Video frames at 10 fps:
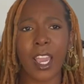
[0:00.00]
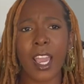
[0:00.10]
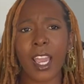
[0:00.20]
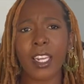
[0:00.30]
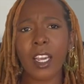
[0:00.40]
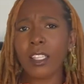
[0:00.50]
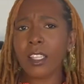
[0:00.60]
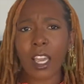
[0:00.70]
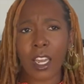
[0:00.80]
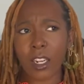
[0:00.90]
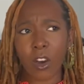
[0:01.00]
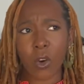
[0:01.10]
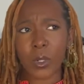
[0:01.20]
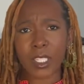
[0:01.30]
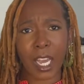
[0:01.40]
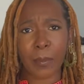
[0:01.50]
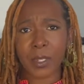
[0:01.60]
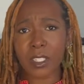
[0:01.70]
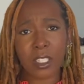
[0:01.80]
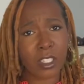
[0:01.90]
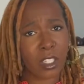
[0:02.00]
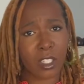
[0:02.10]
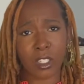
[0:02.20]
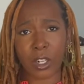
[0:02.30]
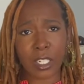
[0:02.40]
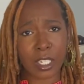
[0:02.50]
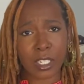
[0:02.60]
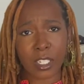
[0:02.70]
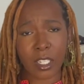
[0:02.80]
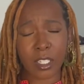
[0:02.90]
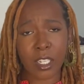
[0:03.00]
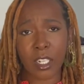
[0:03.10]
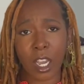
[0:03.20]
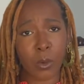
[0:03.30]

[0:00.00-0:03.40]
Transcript: And not that that always happens, because it certainly doesn't.